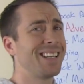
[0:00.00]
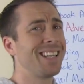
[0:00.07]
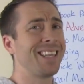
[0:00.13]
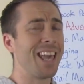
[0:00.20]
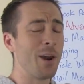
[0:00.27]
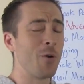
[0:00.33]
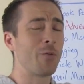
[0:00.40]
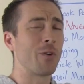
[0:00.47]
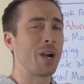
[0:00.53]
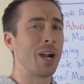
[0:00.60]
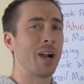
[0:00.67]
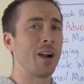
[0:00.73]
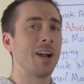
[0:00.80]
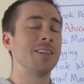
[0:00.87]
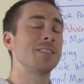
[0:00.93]
get over
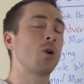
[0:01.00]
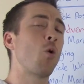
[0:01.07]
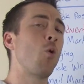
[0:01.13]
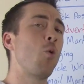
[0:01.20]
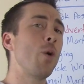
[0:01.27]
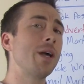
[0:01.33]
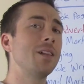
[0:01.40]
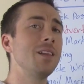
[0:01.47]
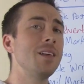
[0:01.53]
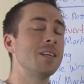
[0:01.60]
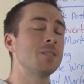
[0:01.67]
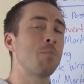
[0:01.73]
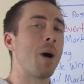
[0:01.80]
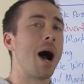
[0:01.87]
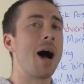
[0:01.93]
here as quickly
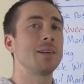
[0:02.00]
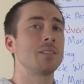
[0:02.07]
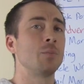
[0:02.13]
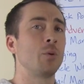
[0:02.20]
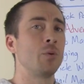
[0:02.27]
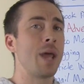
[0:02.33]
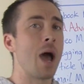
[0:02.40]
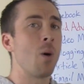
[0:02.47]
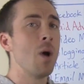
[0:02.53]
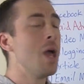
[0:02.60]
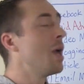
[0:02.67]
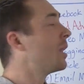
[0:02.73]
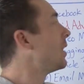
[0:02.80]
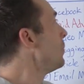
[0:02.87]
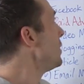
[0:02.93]
as possible. Now,
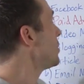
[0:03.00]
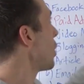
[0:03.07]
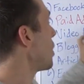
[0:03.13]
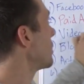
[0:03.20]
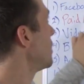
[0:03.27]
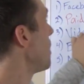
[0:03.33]
let me talk